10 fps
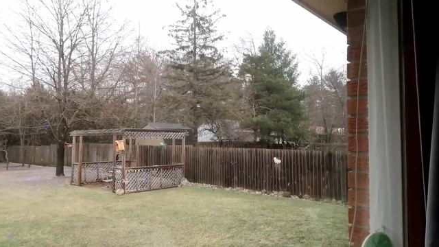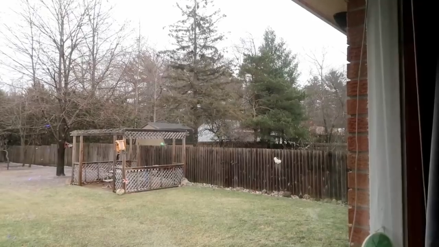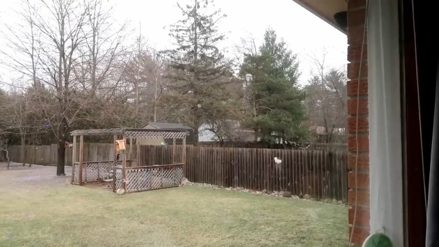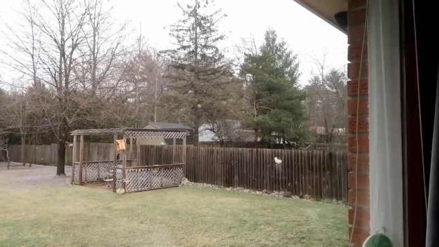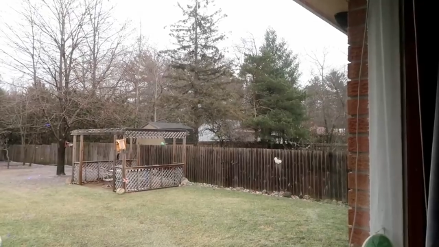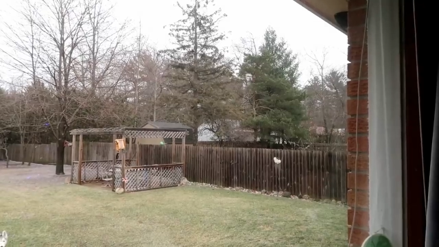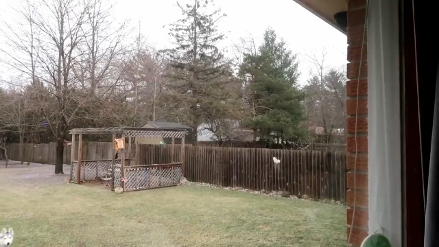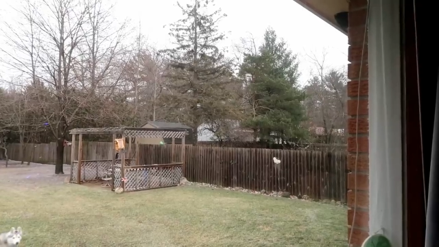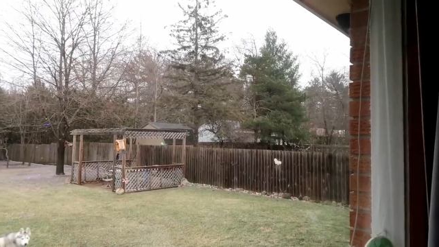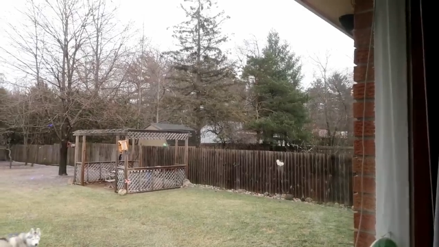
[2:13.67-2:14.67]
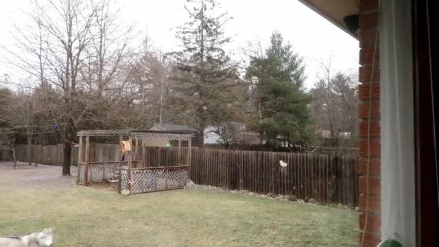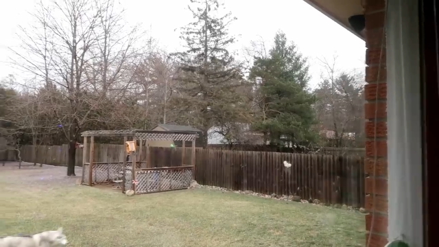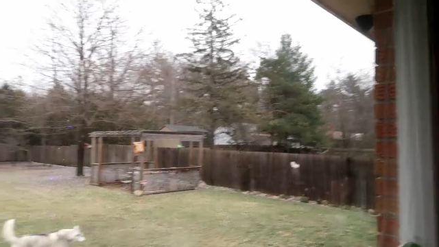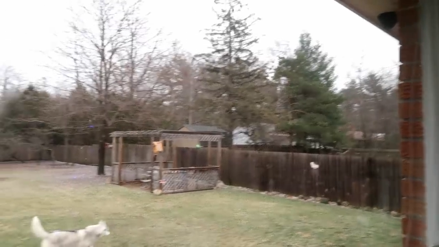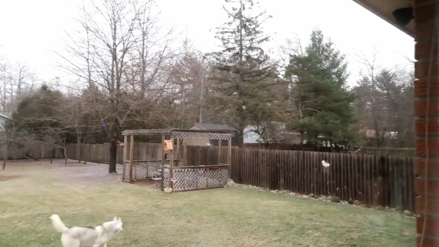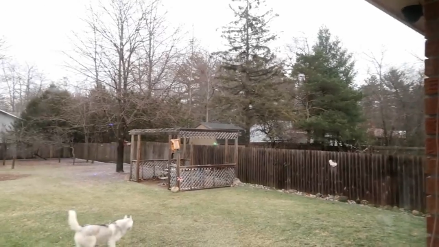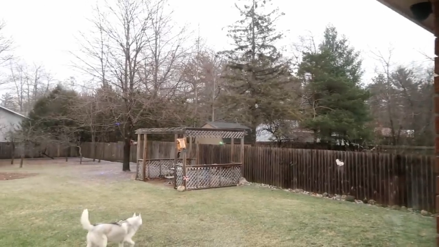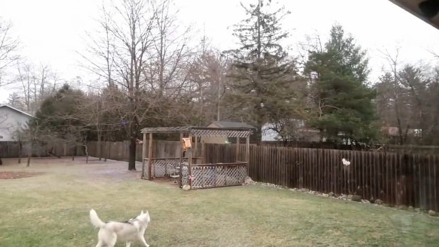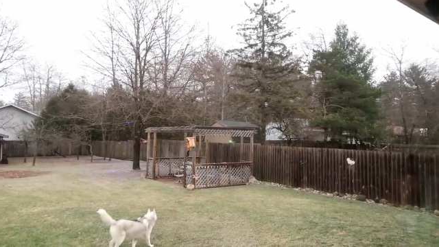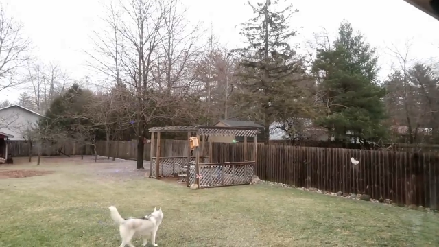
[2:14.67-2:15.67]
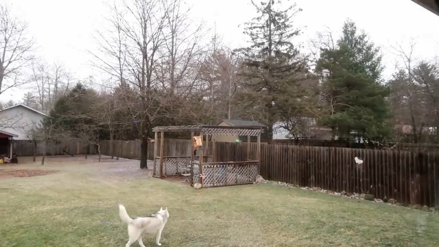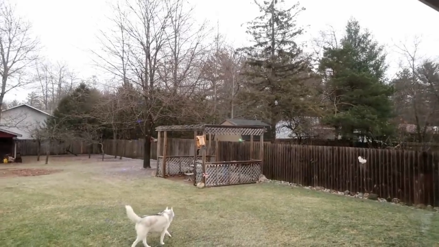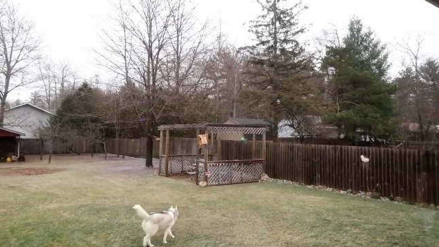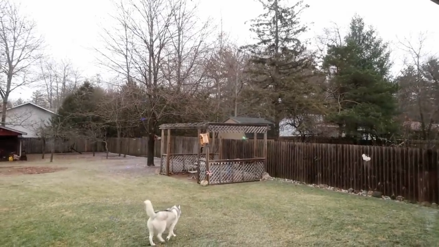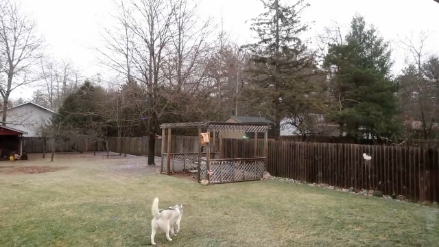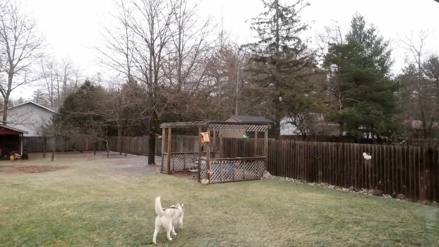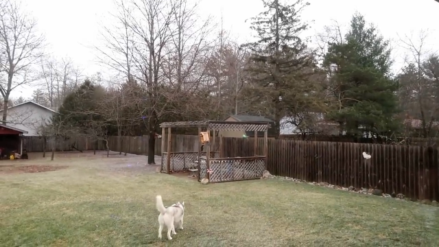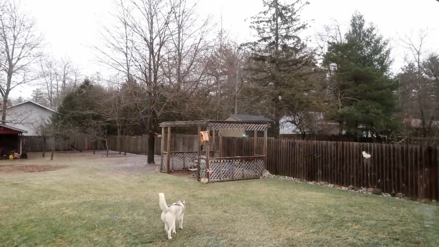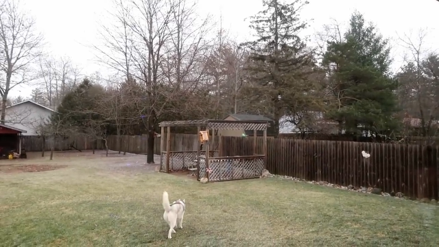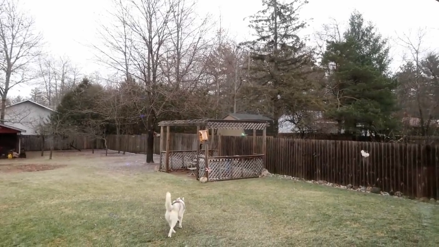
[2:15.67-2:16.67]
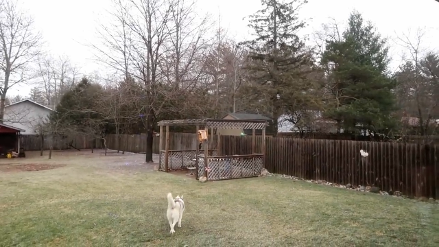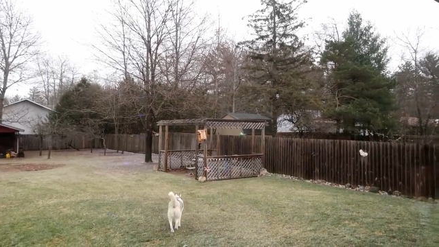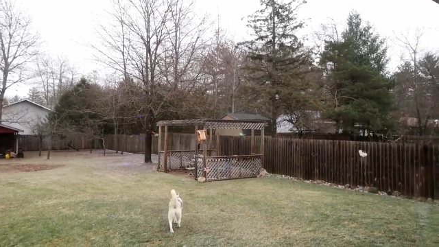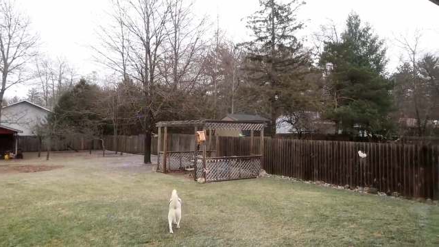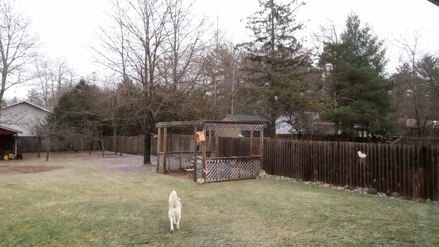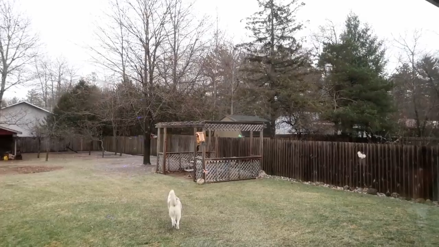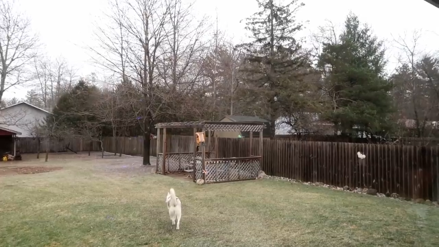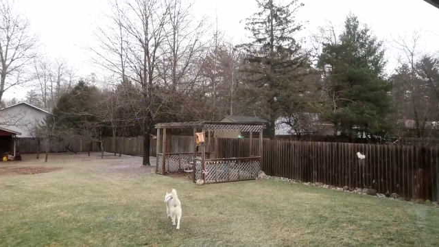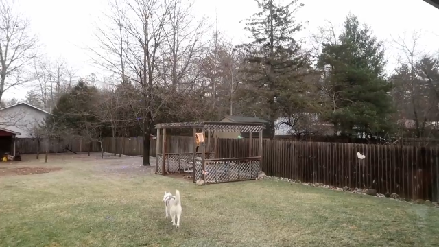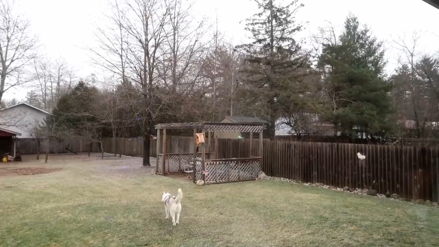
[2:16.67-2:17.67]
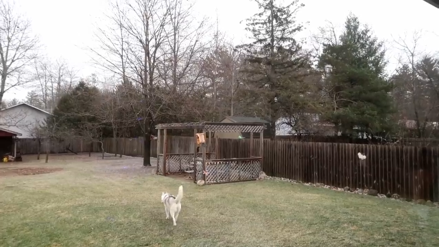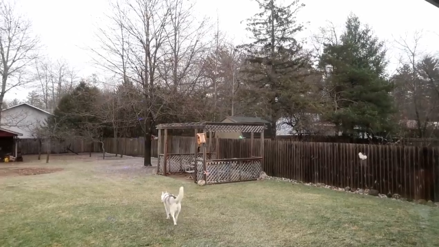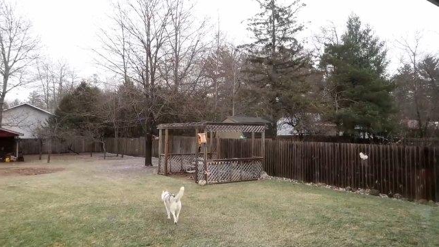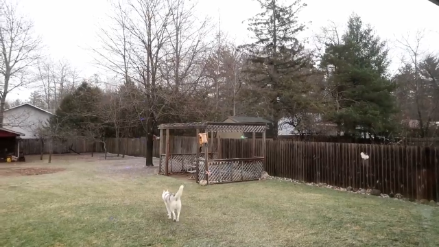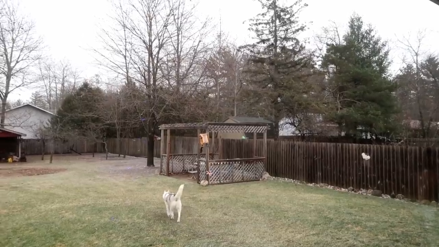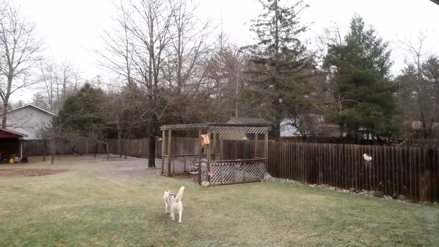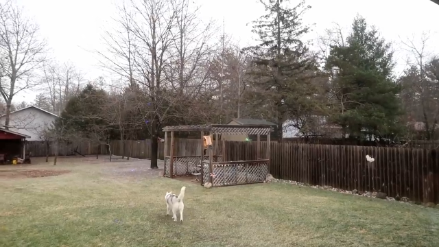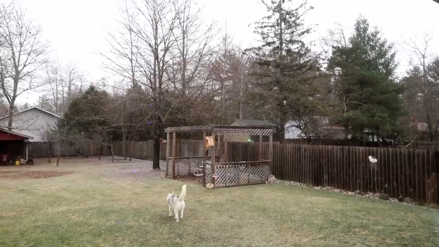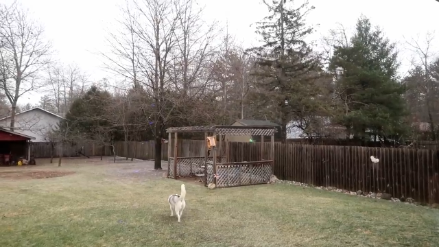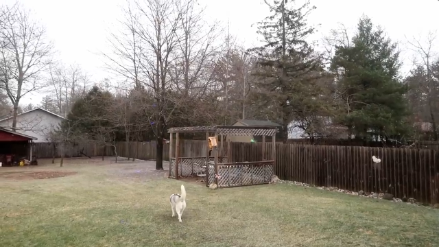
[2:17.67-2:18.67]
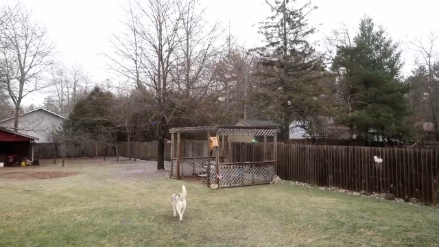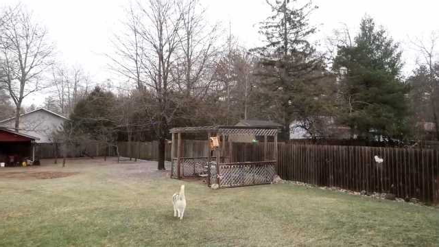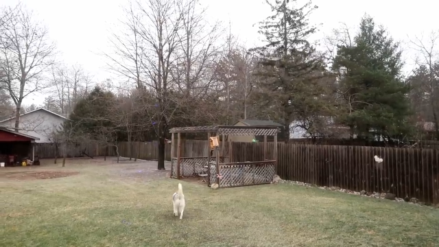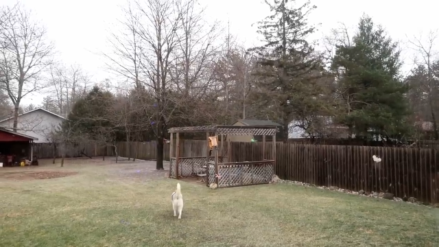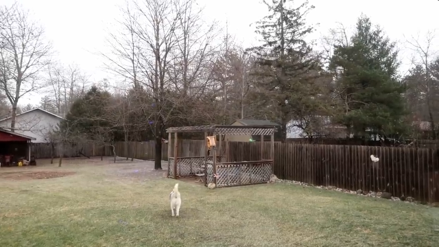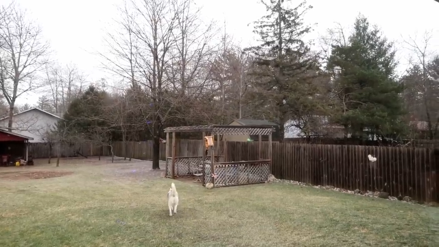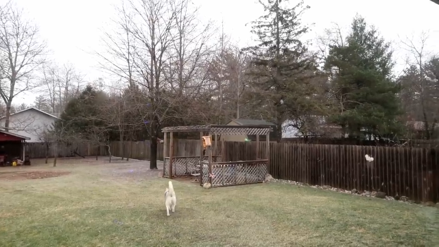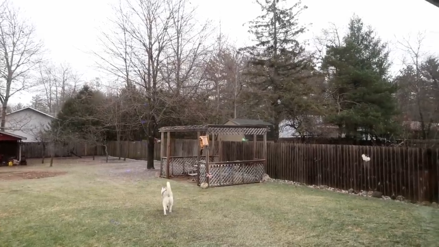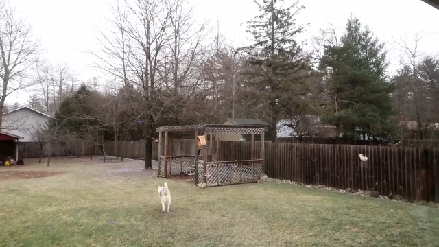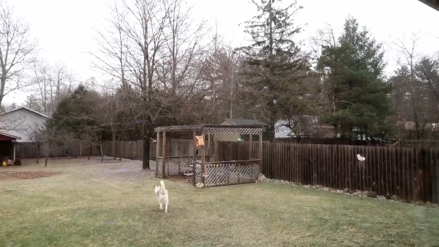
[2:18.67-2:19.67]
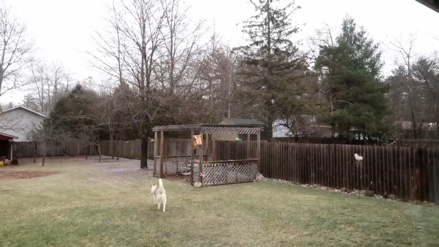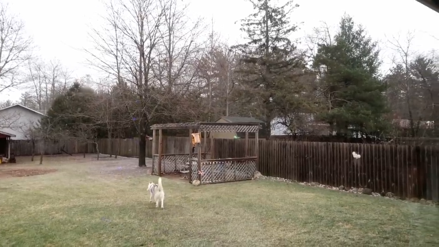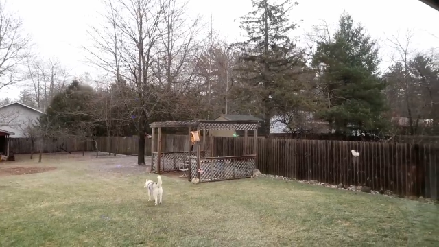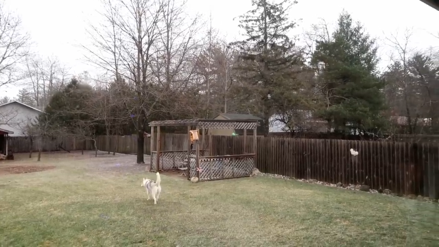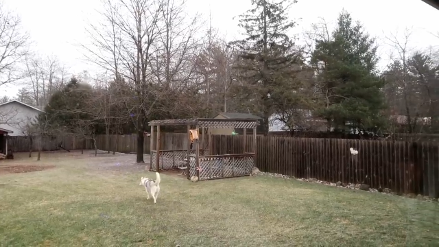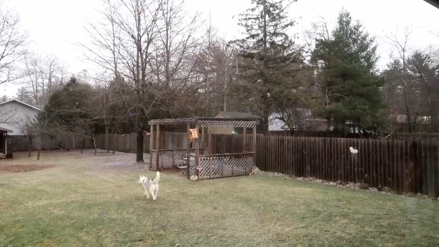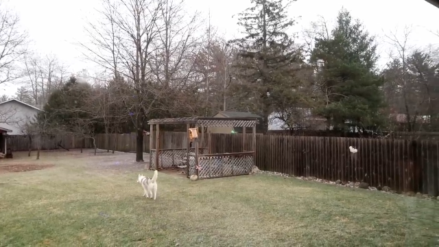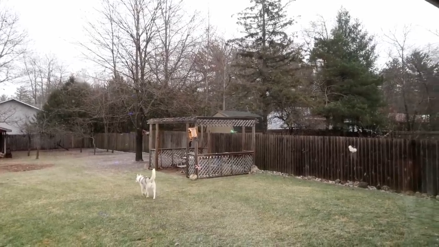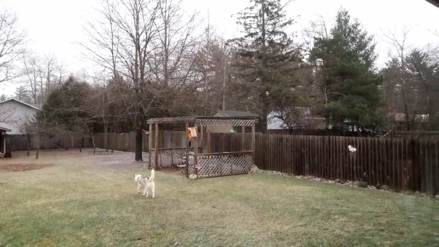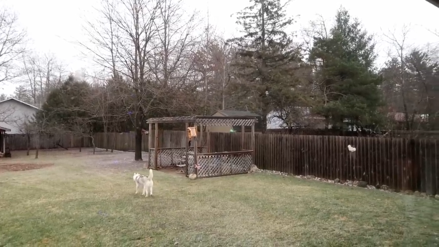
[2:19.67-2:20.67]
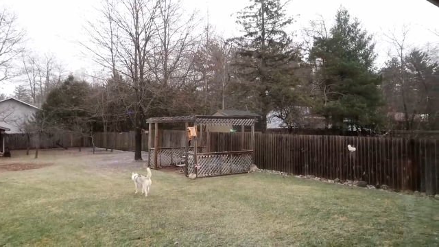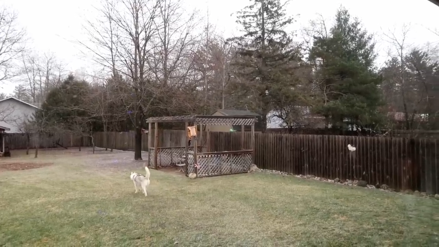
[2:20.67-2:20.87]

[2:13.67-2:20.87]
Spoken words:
(no speaker visible)